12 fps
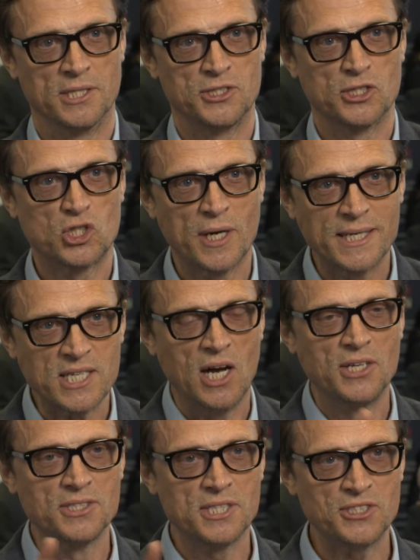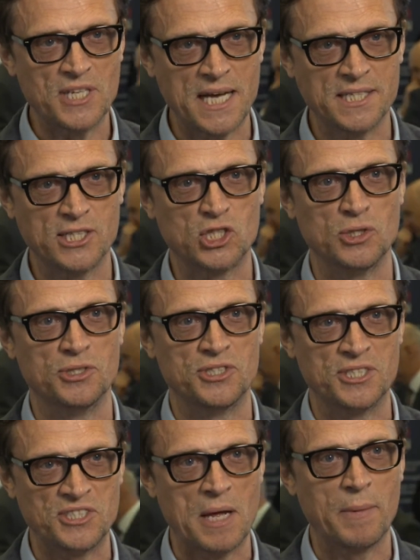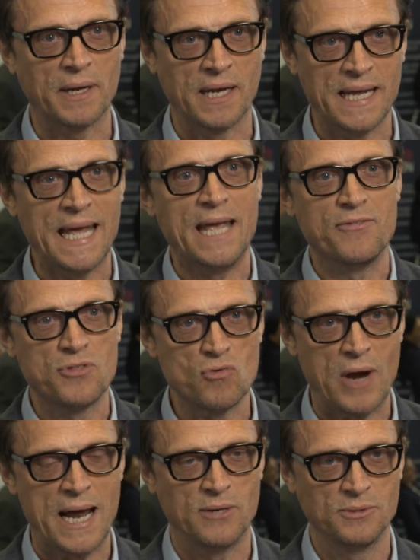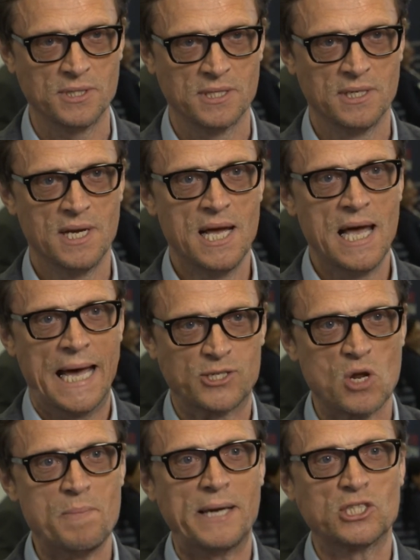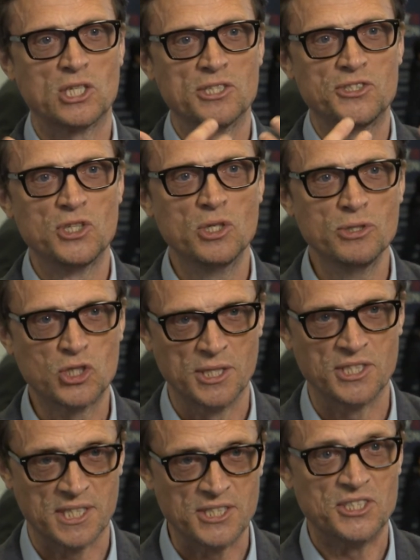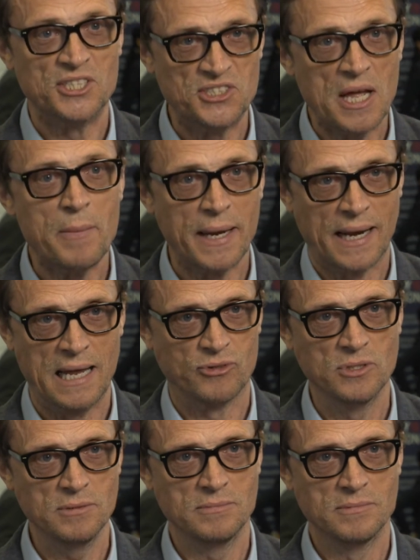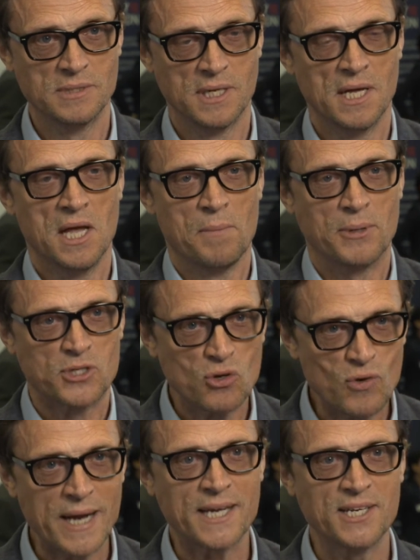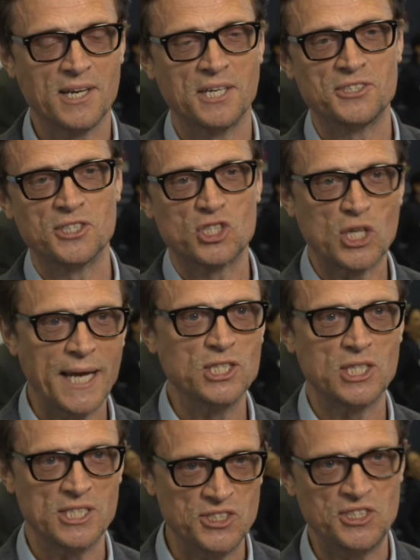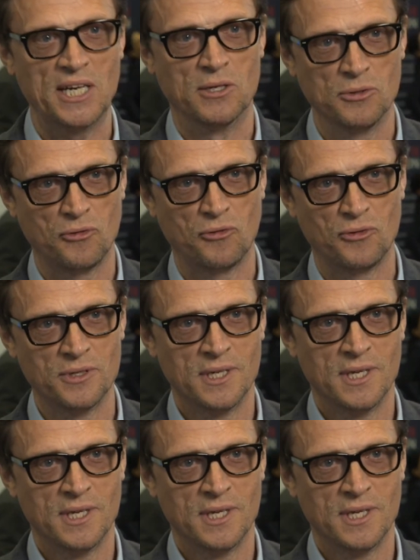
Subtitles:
So trying to understand issues systemically in the round and to imagine solutions at a systemic level, but to recognize that change itself